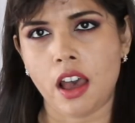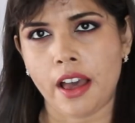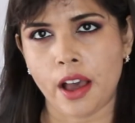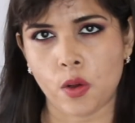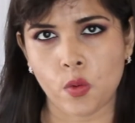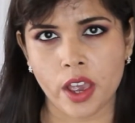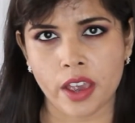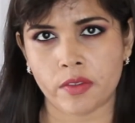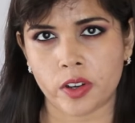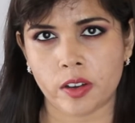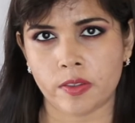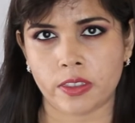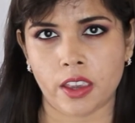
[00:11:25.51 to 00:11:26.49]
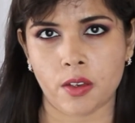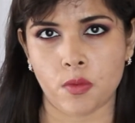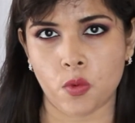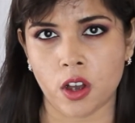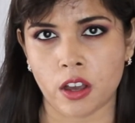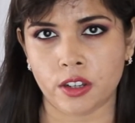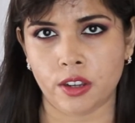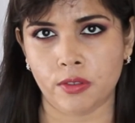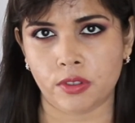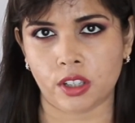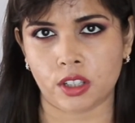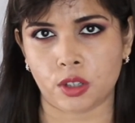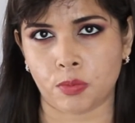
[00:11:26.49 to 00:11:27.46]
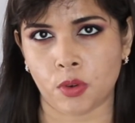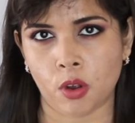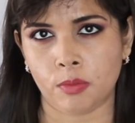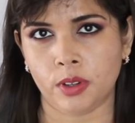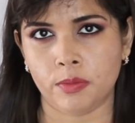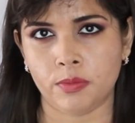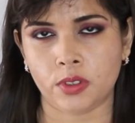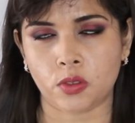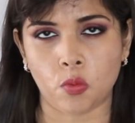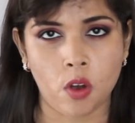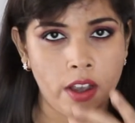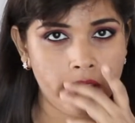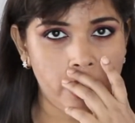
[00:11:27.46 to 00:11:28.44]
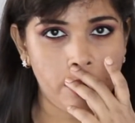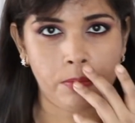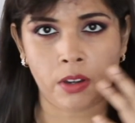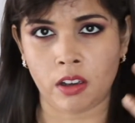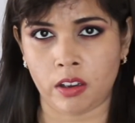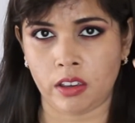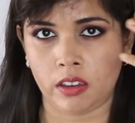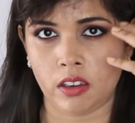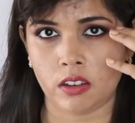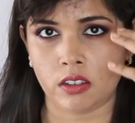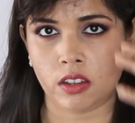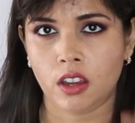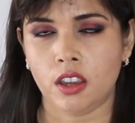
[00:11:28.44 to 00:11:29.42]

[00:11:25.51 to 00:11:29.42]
However, there were no such problems while applying it